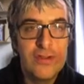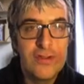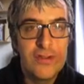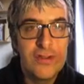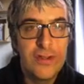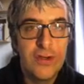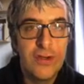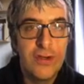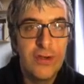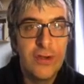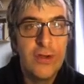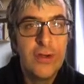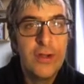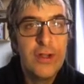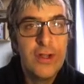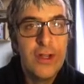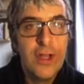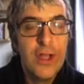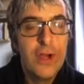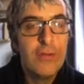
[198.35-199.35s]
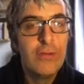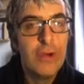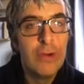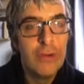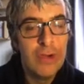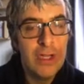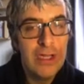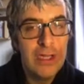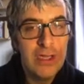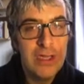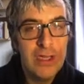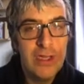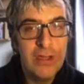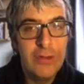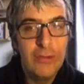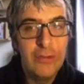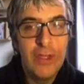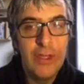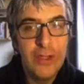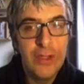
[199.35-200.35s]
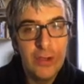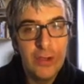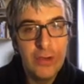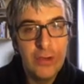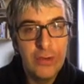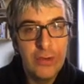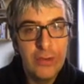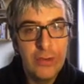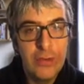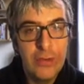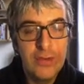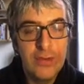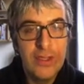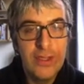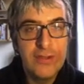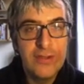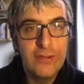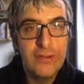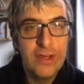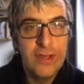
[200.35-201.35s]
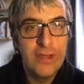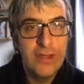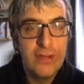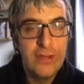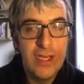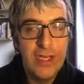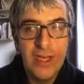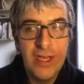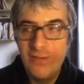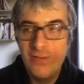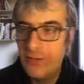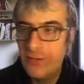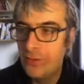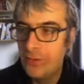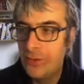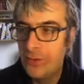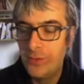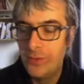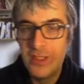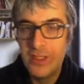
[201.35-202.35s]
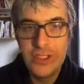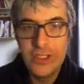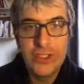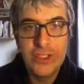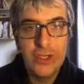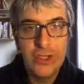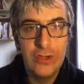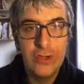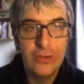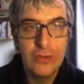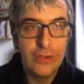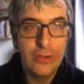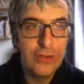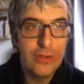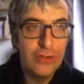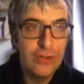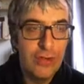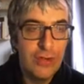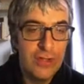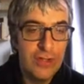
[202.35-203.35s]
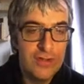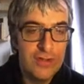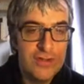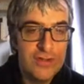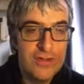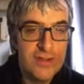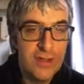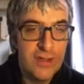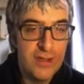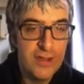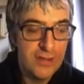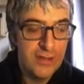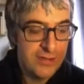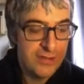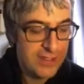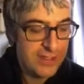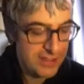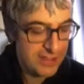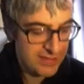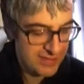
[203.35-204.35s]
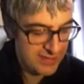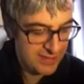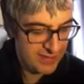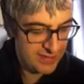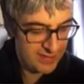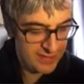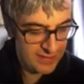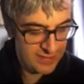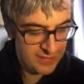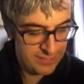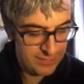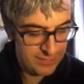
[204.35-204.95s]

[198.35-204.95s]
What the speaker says: So we know that we will have to publish an occurrence datasets.